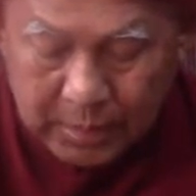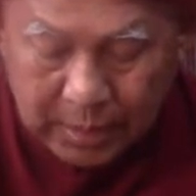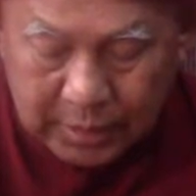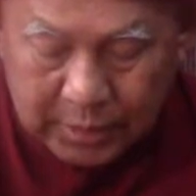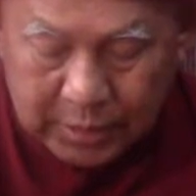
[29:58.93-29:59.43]

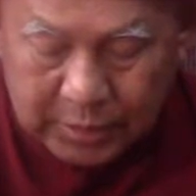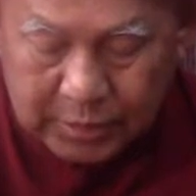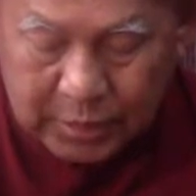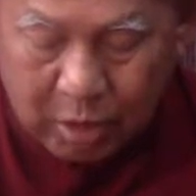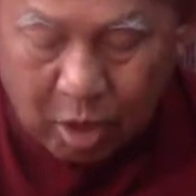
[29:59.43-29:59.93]
And that
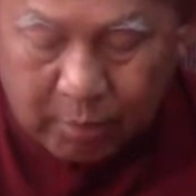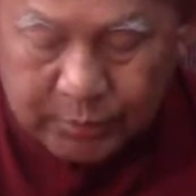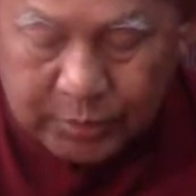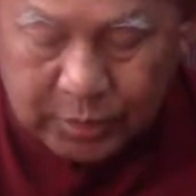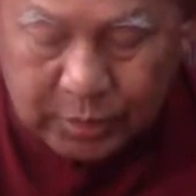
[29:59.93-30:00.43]
is an
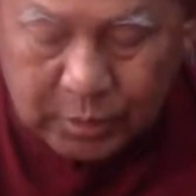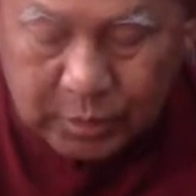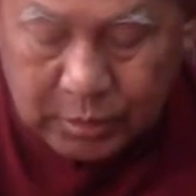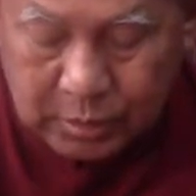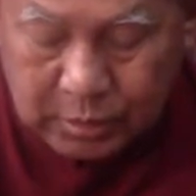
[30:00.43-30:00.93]

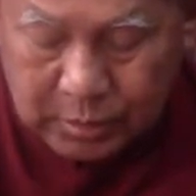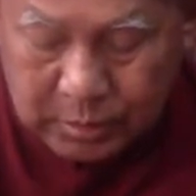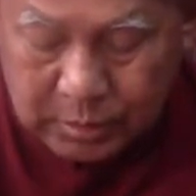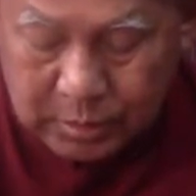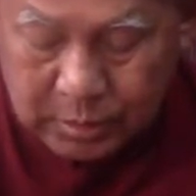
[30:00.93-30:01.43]
obstacle
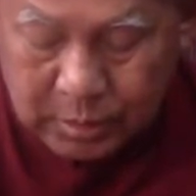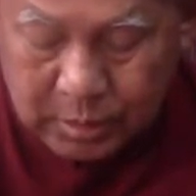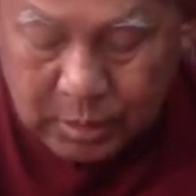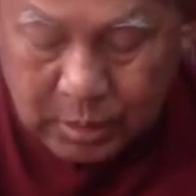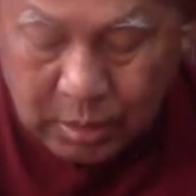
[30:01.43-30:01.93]

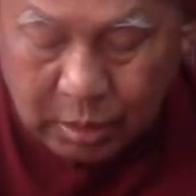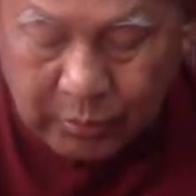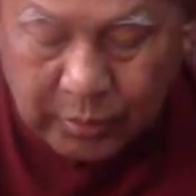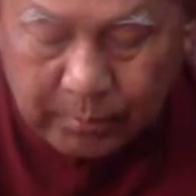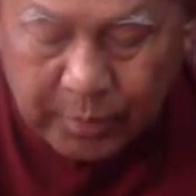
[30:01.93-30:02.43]

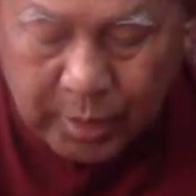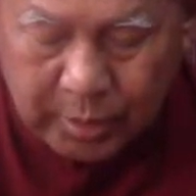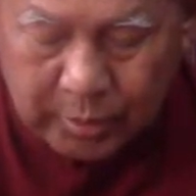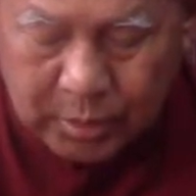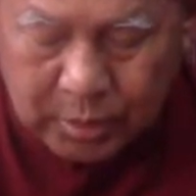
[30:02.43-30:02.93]
on the
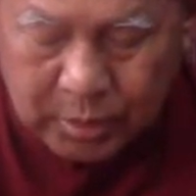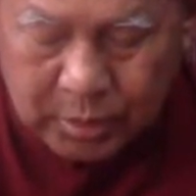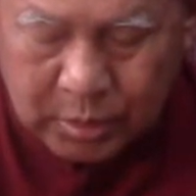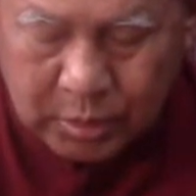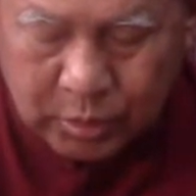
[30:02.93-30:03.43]
path
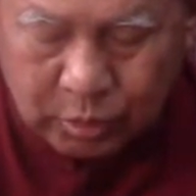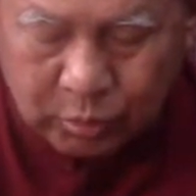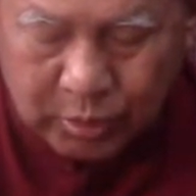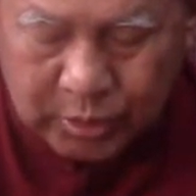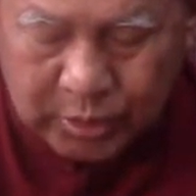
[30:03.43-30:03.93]

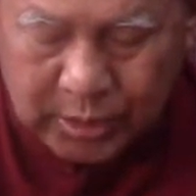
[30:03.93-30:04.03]
towards